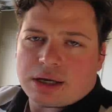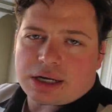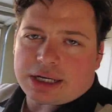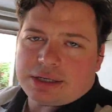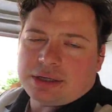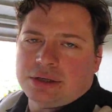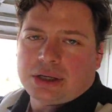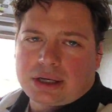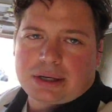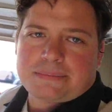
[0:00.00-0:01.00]
All right,
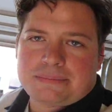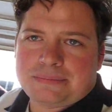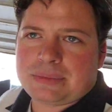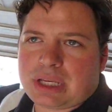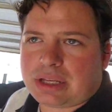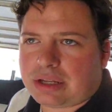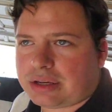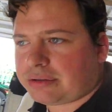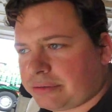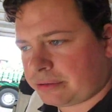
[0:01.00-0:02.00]
um, in,
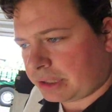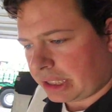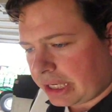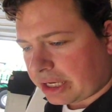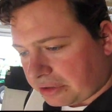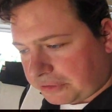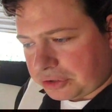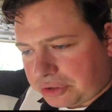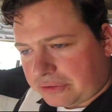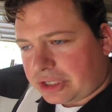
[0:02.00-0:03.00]
a, in a
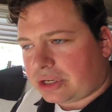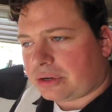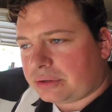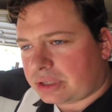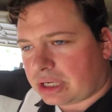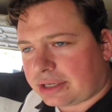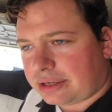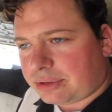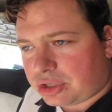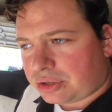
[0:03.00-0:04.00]
future video, I'm
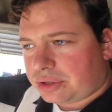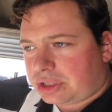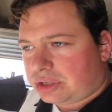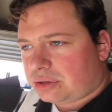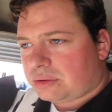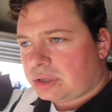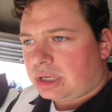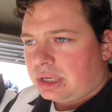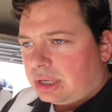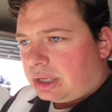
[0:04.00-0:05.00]
gonna be showing you
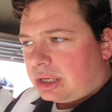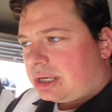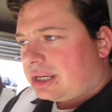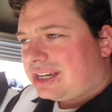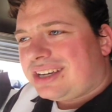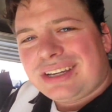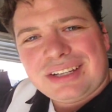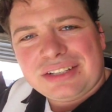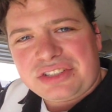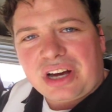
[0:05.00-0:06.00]
uh,
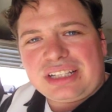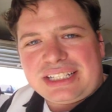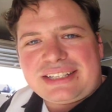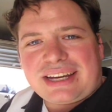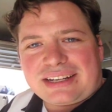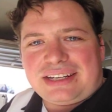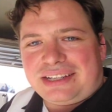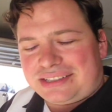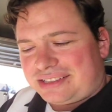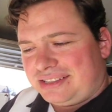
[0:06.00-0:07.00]
dolly
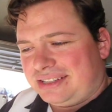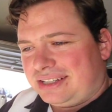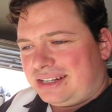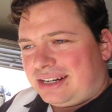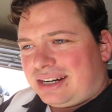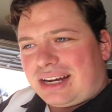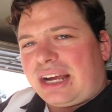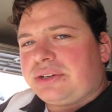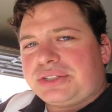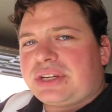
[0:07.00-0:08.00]
techniques.
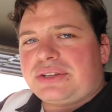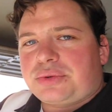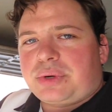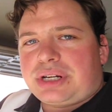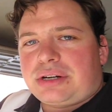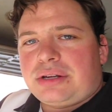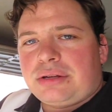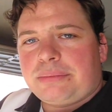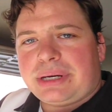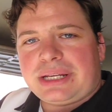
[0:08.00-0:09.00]
I know it sounds weird,
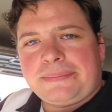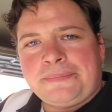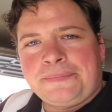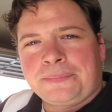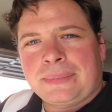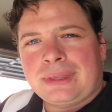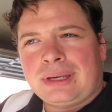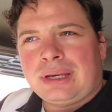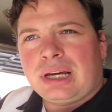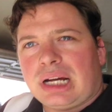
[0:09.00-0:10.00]
but
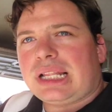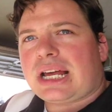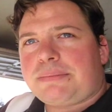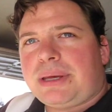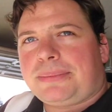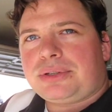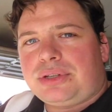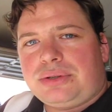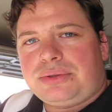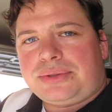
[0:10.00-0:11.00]
a lot of people
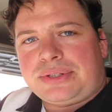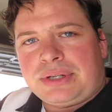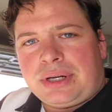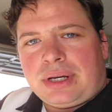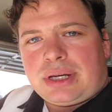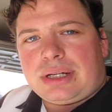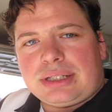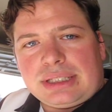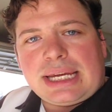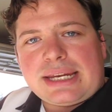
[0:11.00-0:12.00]
use
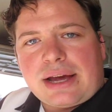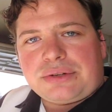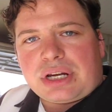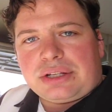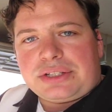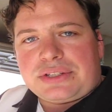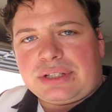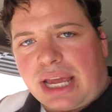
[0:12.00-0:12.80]
uh, lay down dollies,